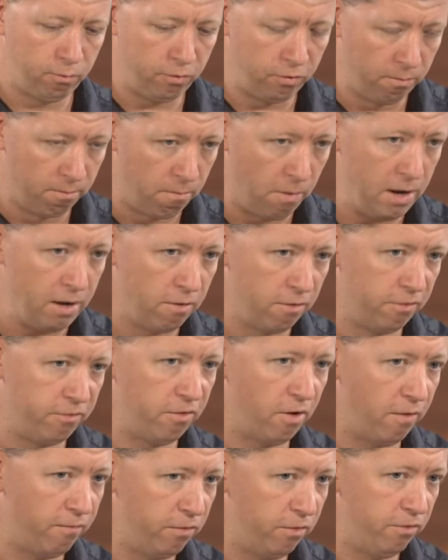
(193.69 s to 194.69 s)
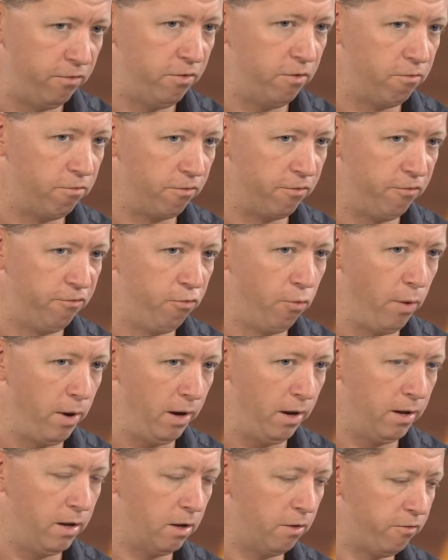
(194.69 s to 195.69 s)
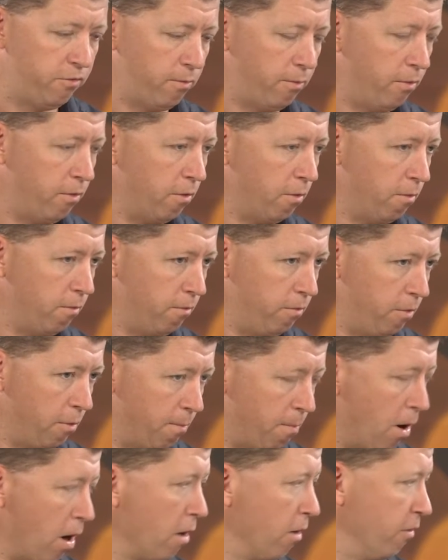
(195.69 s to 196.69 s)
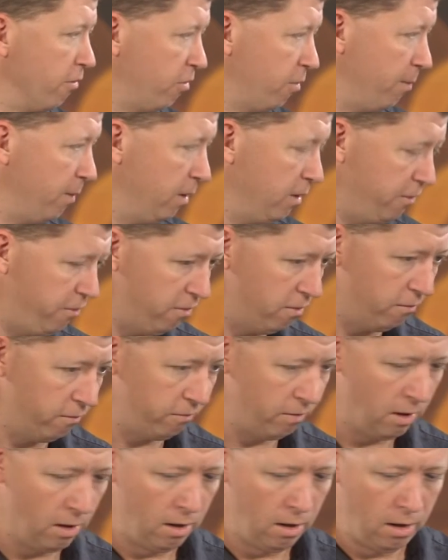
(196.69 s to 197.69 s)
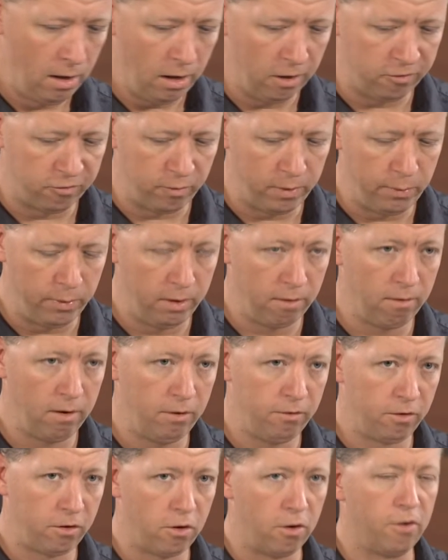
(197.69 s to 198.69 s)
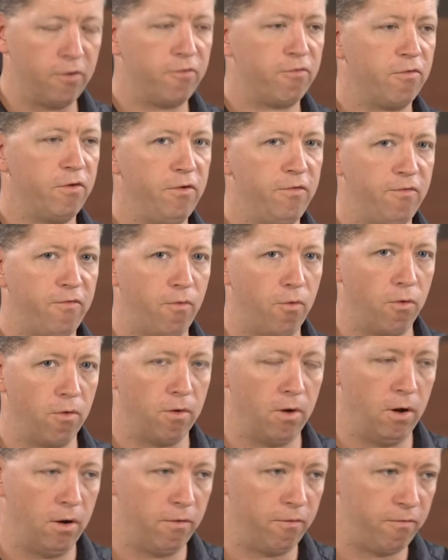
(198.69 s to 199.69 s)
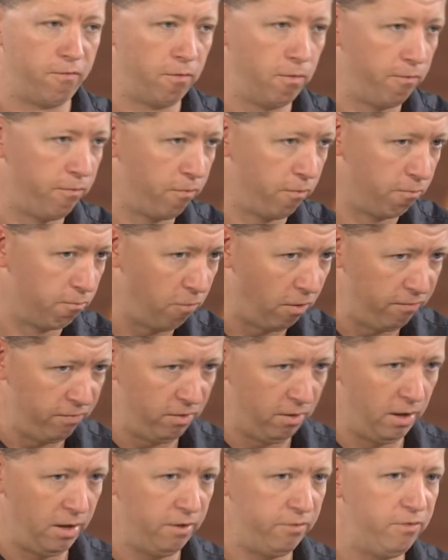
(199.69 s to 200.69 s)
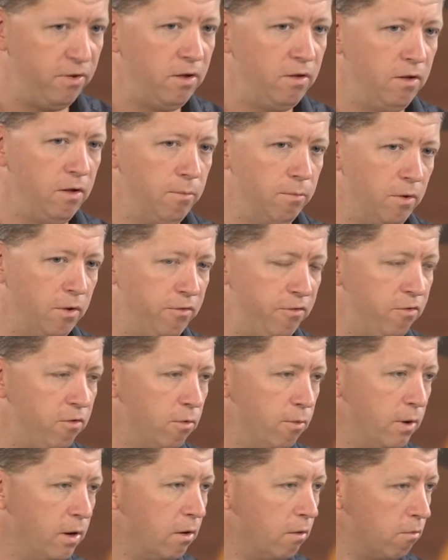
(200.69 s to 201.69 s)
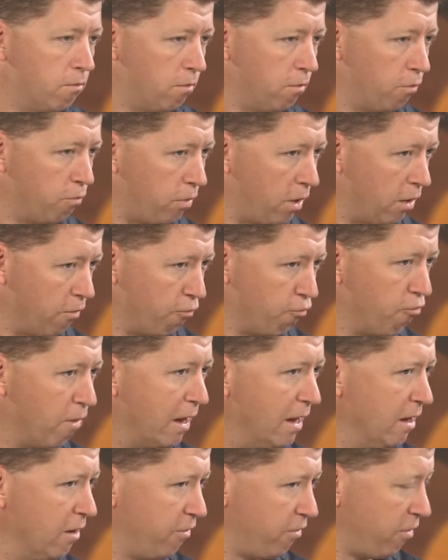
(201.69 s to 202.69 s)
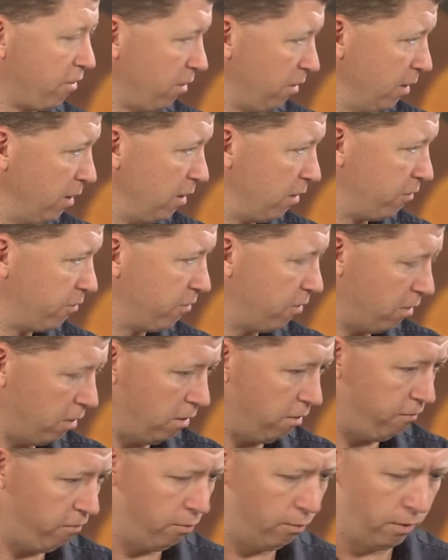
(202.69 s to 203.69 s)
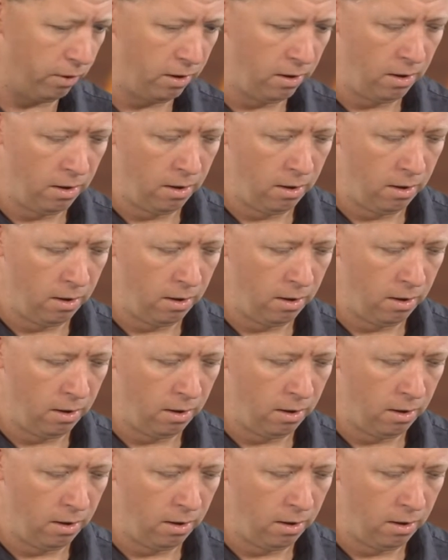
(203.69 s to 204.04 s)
Microsoft and Citrix jointly on some of their partnership initiatives. And so we went around the country for roughly the last 18 months doing kind of readiness clinics, if you would.